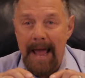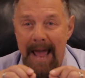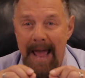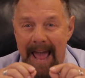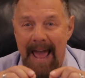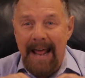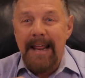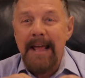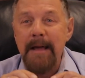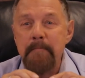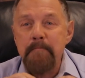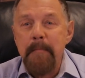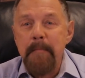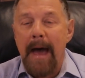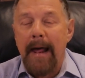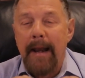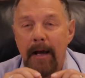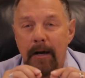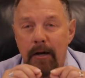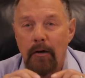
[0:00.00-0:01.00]
any
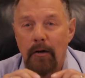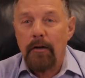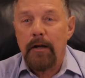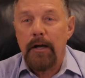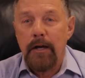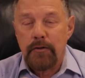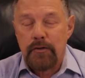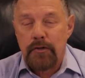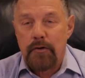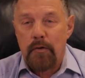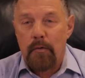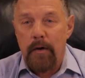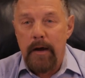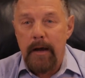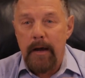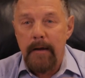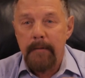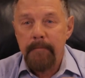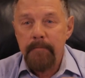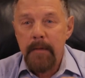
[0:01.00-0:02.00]
medical
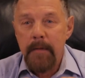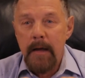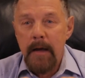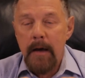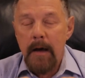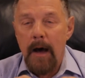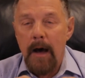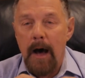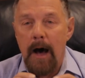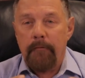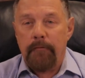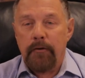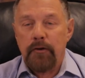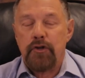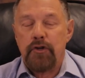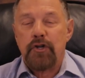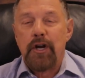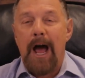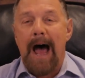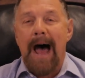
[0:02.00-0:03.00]
history of
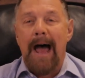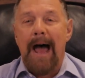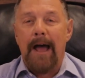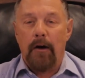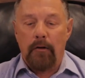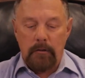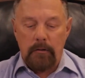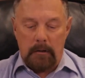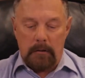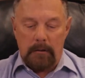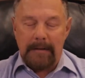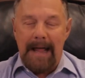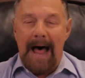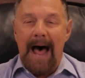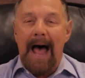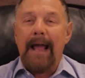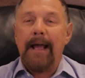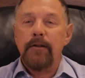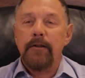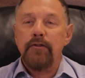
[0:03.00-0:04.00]
a child
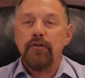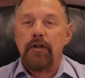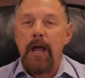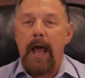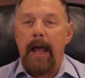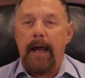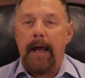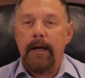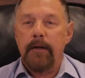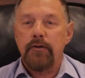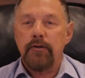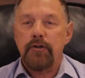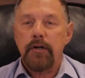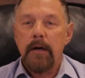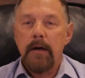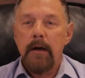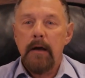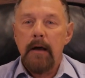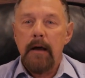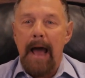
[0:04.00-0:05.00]
lion's
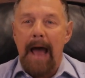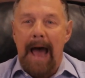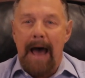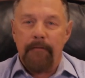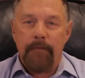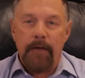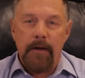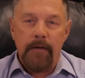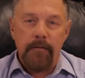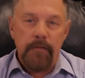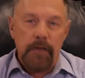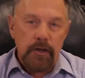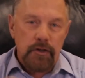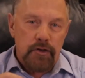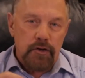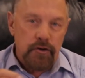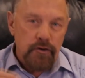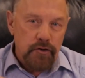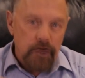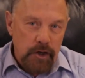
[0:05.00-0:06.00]
age having
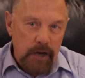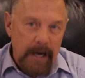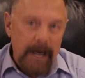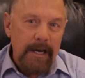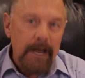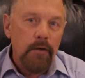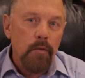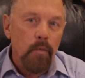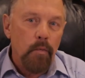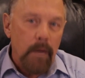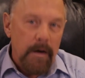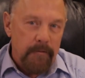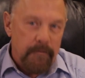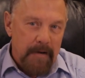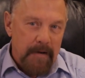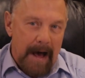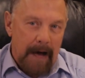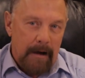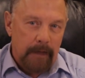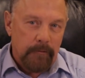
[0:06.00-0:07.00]
this gene we
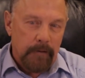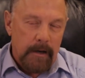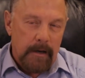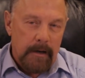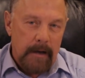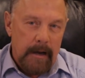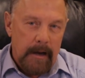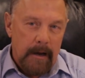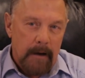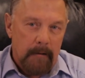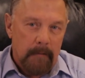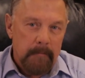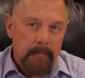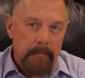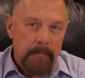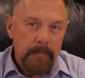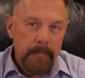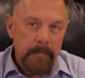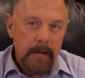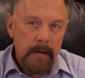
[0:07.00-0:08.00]
found in
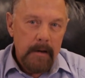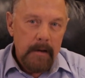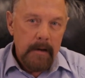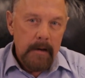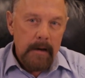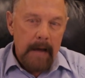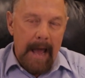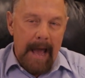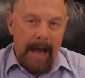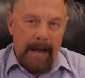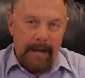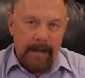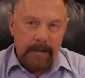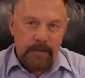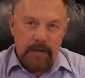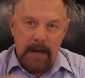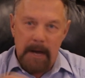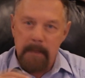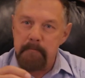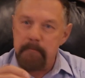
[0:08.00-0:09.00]
him, and
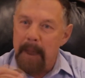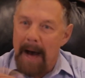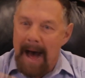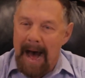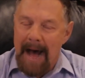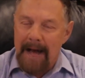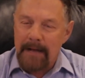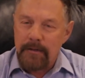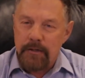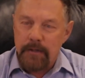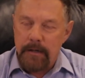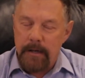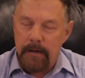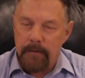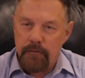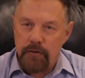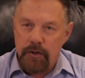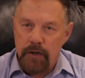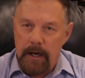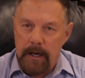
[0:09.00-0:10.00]
it's a
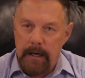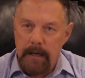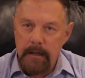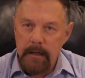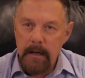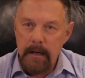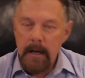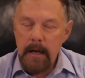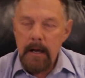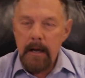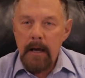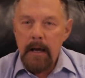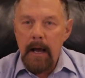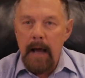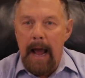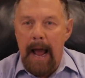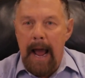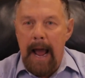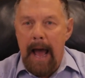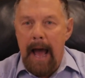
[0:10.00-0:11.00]
positive gene,
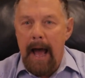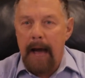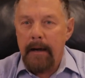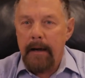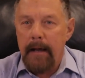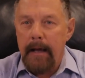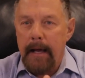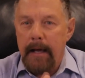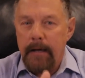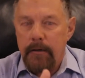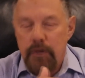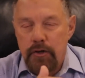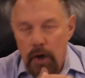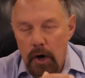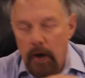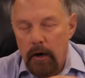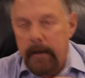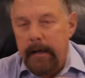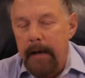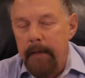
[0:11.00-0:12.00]
and it
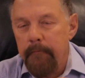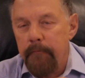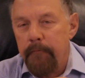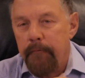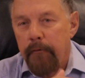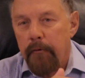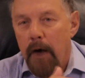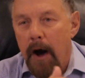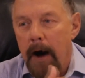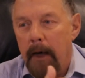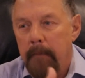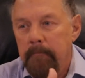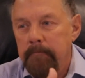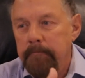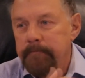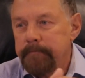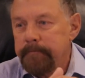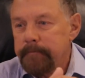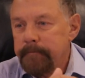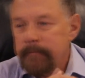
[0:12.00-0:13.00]
took him
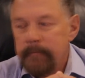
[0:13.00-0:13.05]
from